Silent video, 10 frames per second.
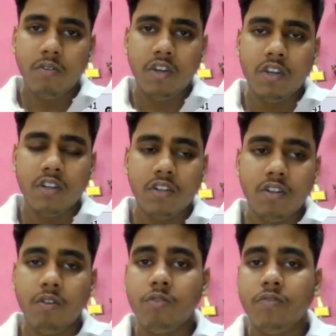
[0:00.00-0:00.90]
Okay,
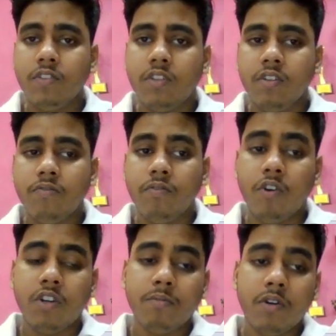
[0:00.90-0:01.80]
now you will think,
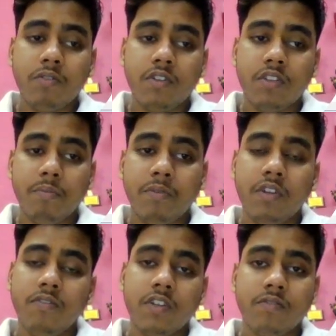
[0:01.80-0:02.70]
what about the
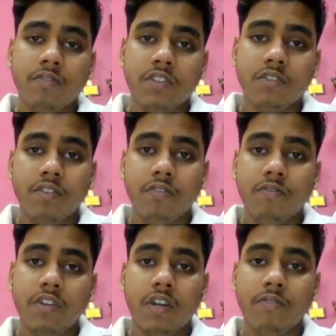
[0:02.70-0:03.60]
previous ones
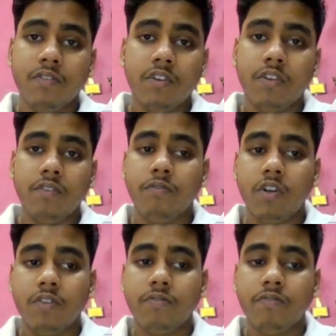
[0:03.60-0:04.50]
we have?
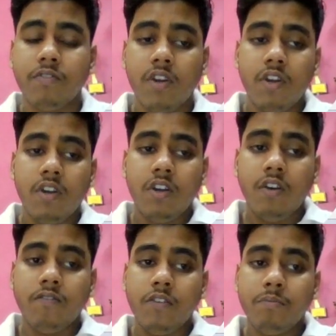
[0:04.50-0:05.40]
What if
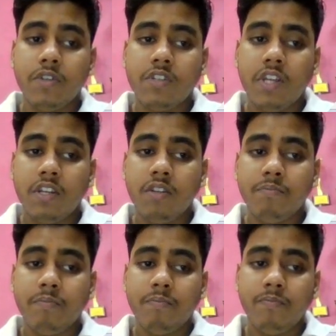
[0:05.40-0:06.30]
we missed
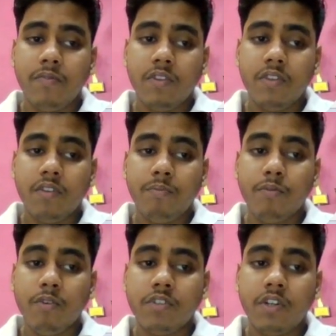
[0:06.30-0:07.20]
any
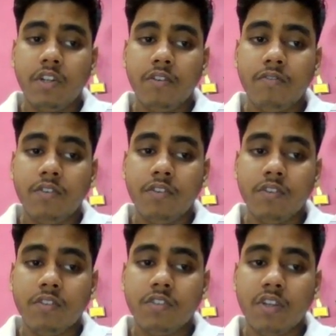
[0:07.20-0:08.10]
positive
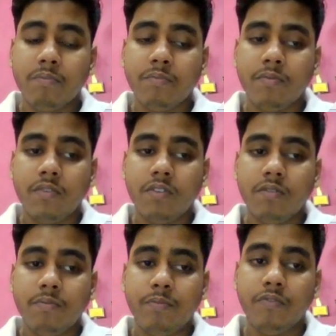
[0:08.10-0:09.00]
sum
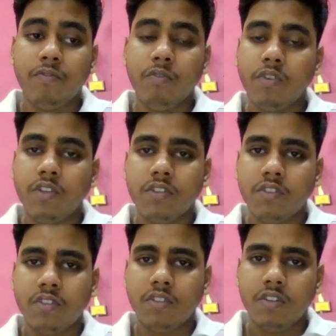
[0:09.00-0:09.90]
before
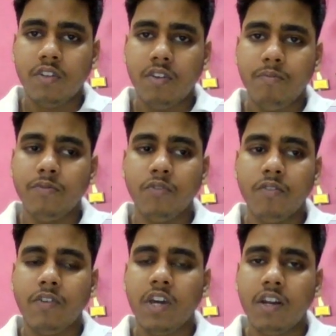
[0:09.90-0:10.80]
this,
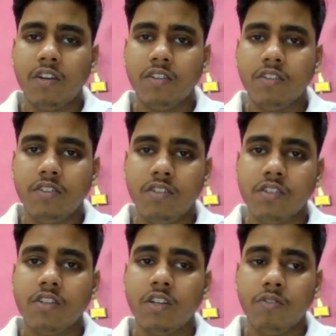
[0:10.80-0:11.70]
before we are
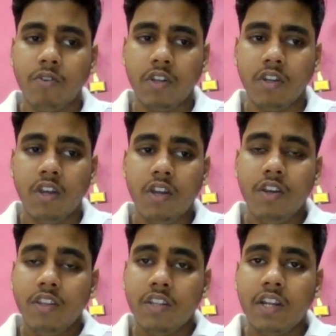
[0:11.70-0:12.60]
just ignoring
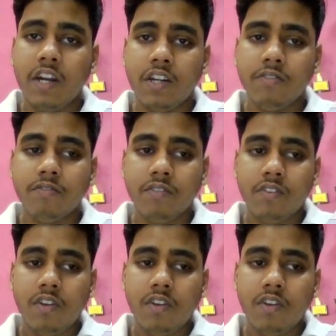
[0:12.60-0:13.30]
the negative